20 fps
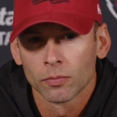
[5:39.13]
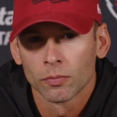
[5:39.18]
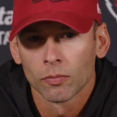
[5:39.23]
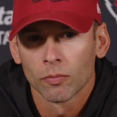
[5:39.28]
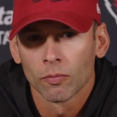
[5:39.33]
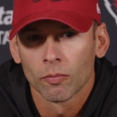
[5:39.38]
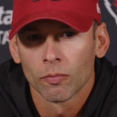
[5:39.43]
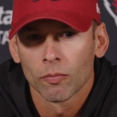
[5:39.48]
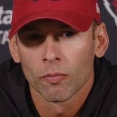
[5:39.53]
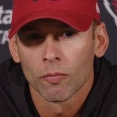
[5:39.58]

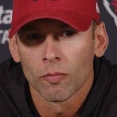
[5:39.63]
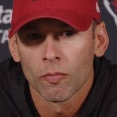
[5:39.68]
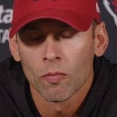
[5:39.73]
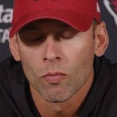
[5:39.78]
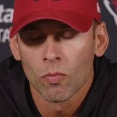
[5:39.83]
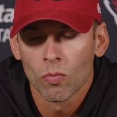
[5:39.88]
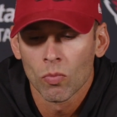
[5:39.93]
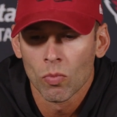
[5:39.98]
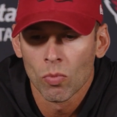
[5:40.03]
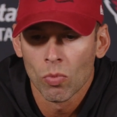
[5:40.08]
year or so
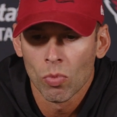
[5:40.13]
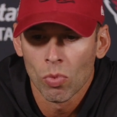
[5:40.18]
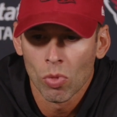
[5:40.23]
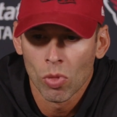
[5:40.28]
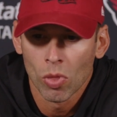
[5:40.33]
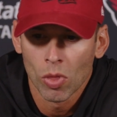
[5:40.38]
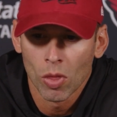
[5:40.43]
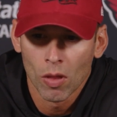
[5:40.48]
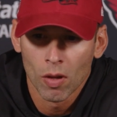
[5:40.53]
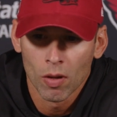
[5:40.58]
since he got
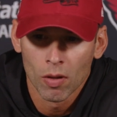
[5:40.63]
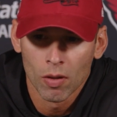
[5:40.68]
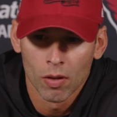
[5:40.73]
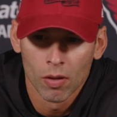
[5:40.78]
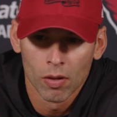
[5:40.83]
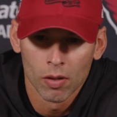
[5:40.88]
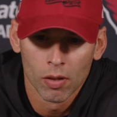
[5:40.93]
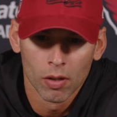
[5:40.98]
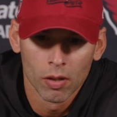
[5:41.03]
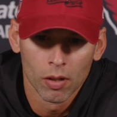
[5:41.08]
healthy last
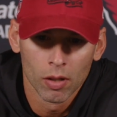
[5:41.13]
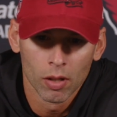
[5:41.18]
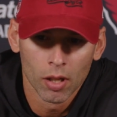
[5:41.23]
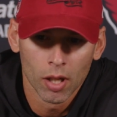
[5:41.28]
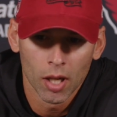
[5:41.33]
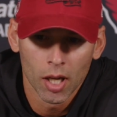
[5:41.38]
possible?